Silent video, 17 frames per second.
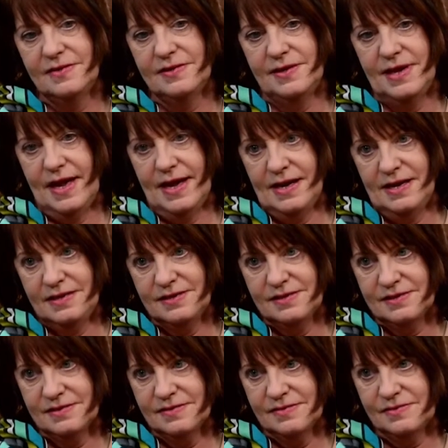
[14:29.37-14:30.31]
need
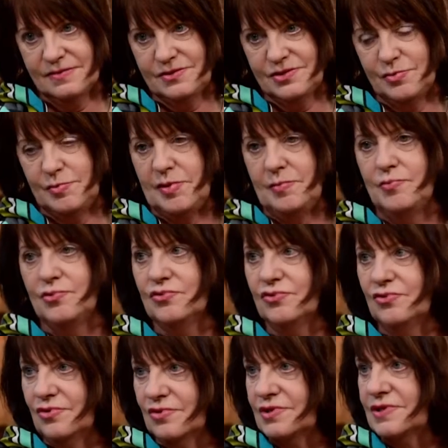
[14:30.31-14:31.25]
to be
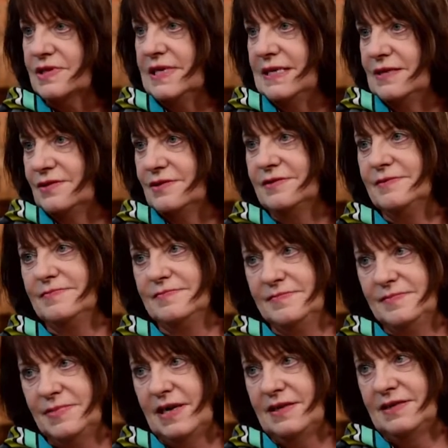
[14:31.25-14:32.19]
brought into them
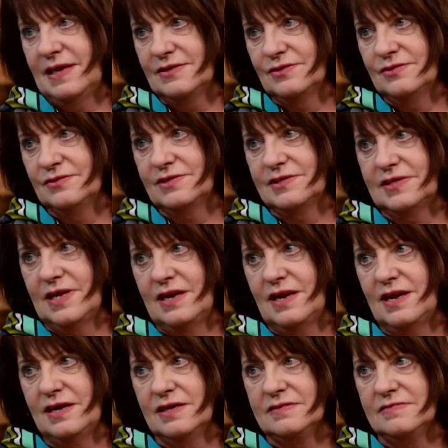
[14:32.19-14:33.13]
by the adults in their
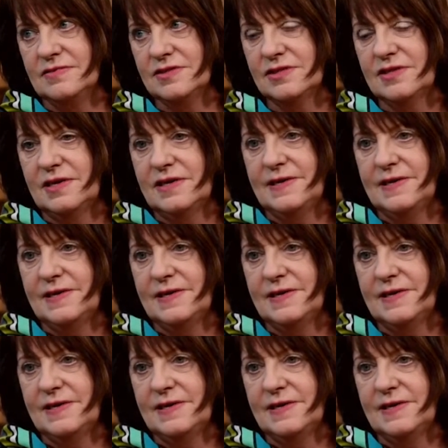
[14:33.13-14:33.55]
lives.